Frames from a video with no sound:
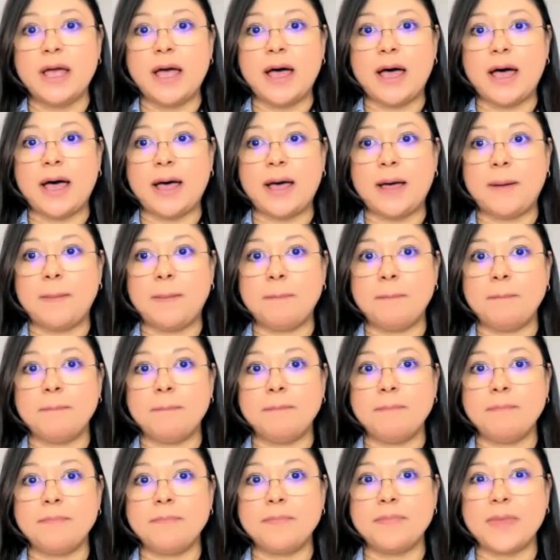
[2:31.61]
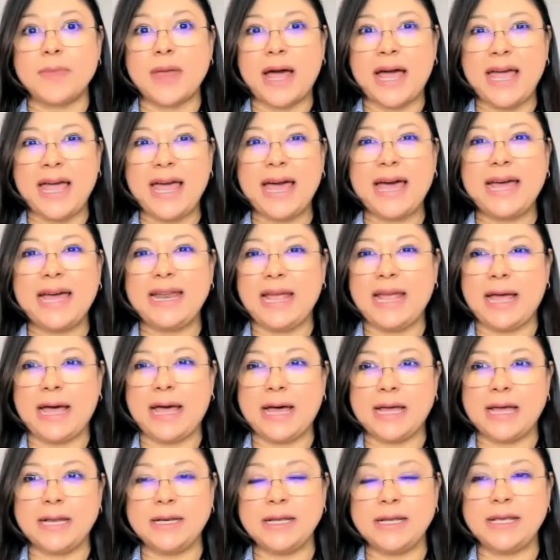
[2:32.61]
I
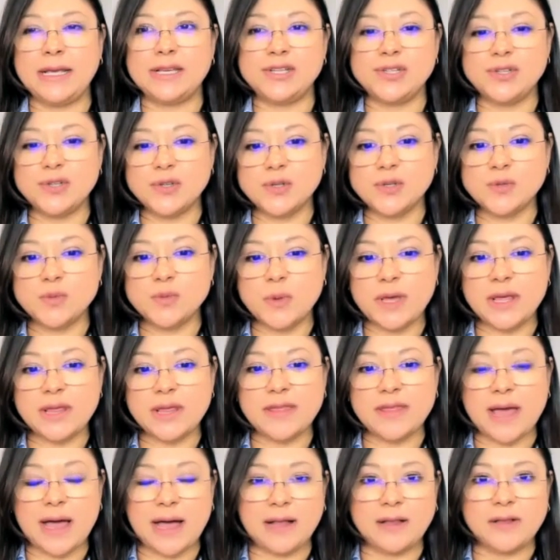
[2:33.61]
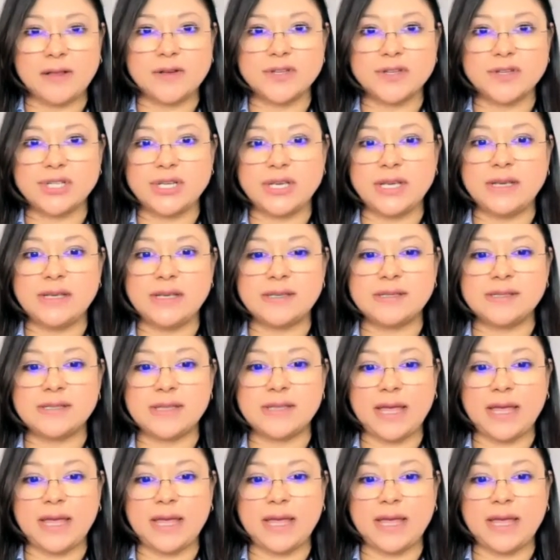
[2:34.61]
had issues with allergies,